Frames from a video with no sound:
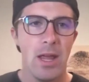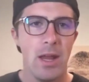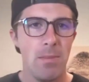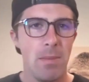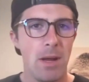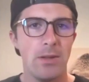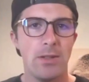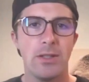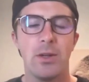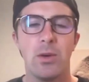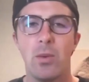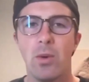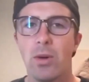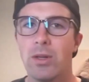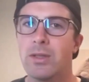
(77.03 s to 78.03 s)
Inbound
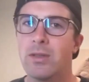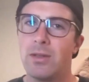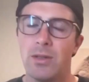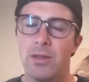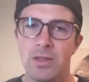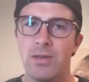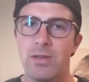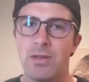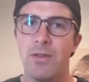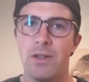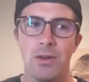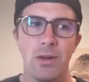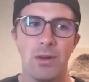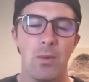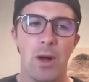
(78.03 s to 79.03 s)
still works, you know,
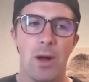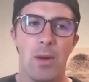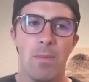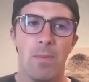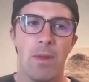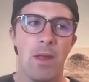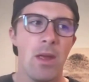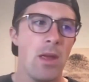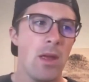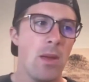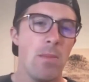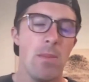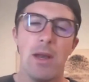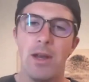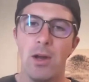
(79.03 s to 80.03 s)
sufficiently well,
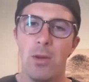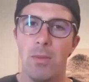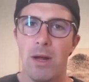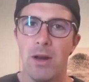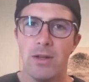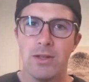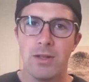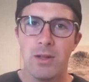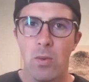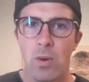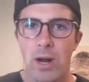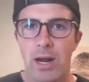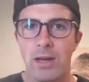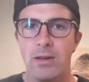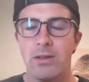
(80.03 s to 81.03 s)
but nearbound is the
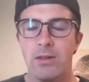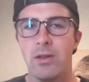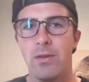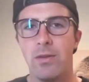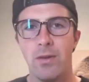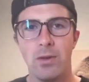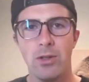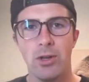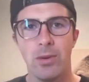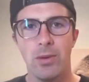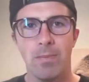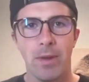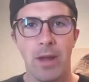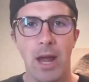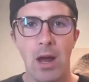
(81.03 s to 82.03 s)
way to the
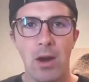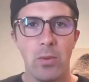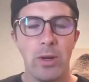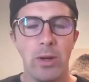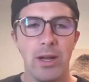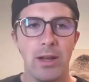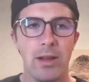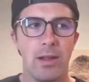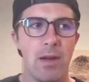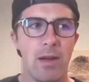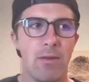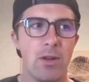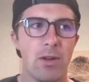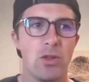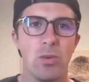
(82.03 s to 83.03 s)
future. How do we
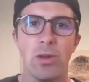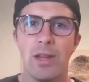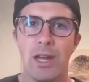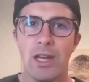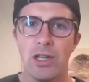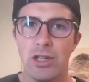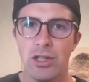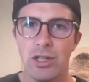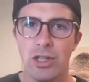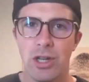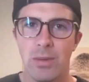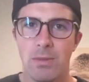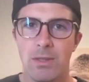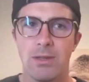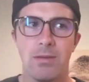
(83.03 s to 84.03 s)
leverage
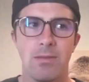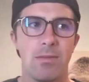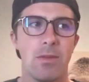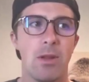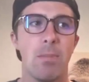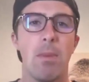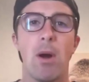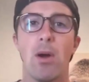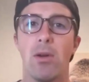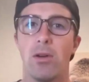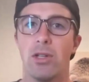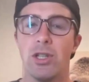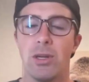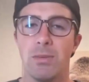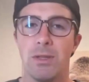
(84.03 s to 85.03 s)
relationships, the
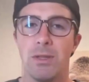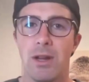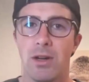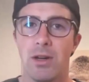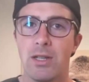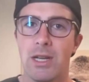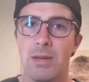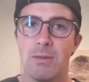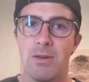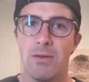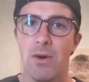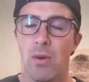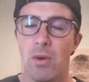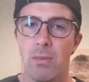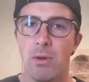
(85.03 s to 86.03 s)
partnerships that our teams have
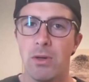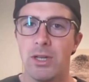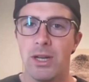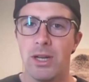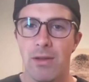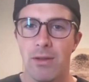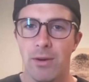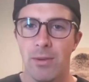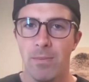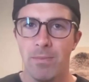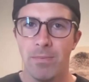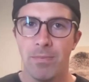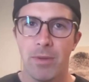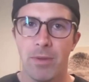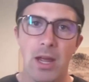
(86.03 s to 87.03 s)
already put together
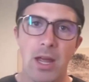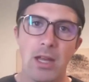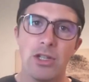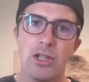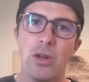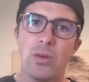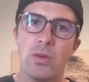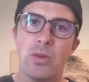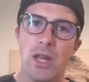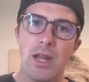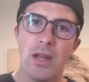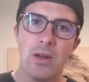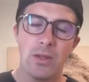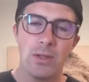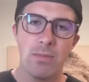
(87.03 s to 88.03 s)
and show
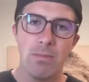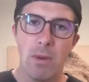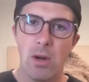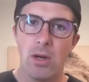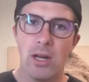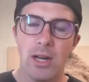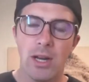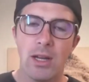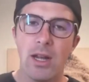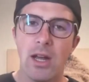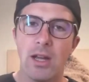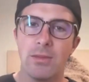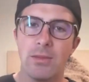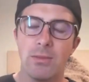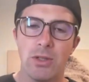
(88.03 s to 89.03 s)
sales, marketing,
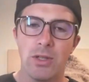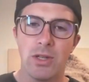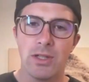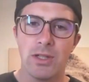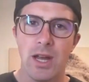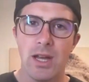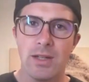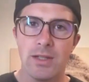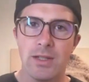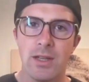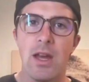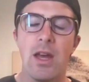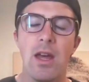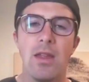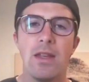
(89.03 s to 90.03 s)
customer success,
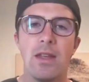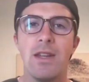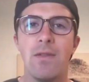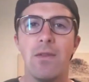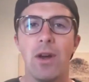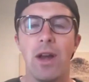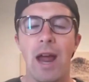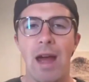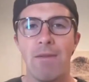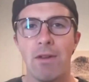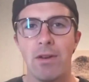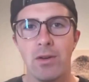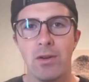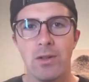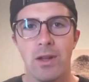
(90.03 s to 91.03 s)
the different
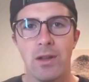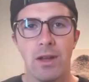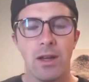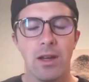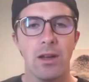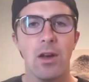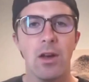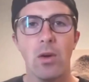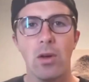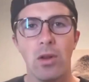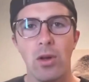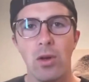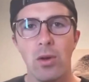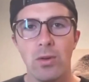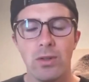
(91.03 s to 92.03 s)
avenues that they can go
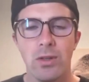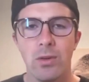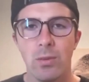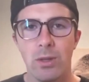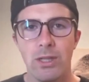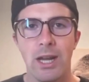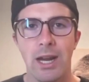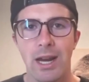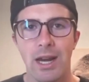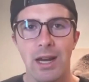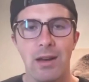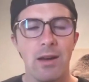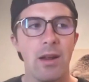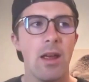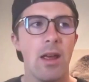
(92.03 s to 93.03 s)
close,
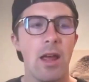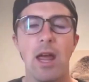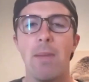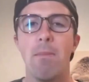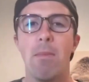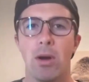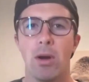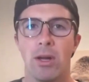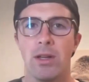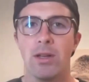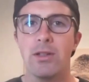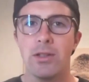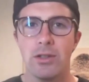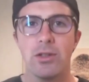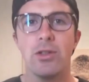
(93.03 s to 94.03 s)
retain, and market
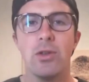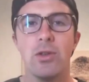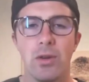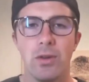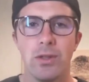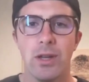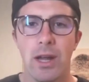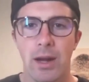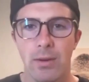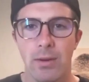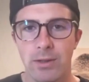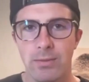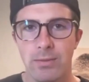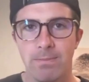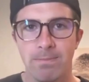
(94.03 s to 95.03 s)
to those
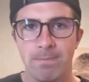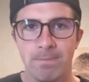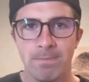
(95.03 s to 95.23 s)
accounts.